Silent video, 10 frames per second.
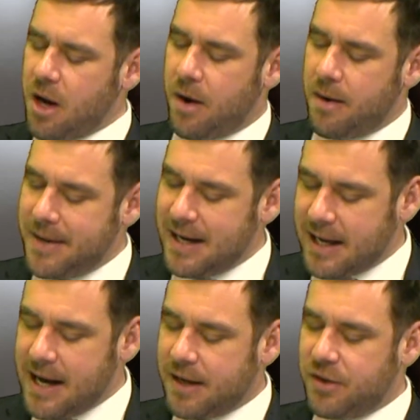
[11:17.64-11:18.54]
know. I mean,
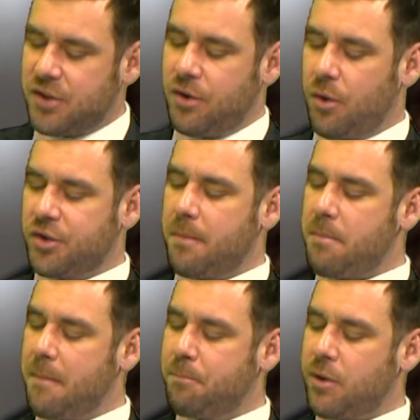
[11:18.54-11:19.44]
Nicky Henderson horse,
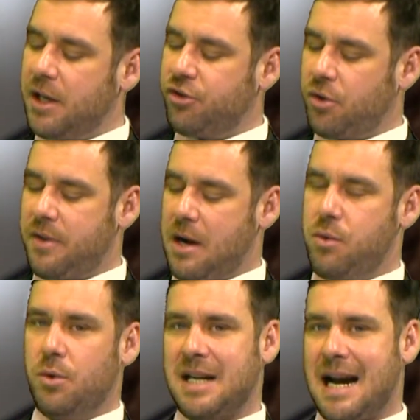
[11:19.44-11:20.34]
I'm pretty sure that
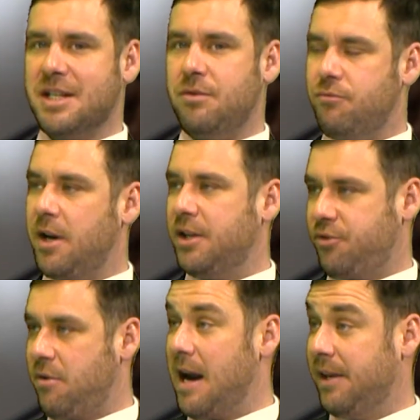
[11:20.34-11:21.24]
horse hasn't run
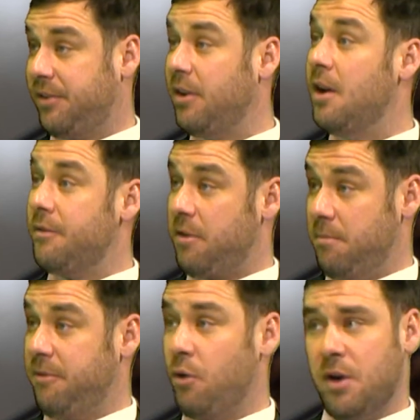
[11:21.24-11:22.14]
its race from
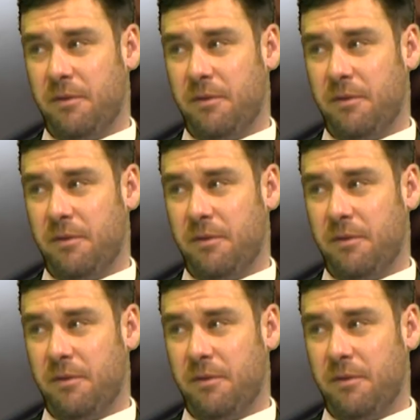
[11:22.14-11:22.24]
before.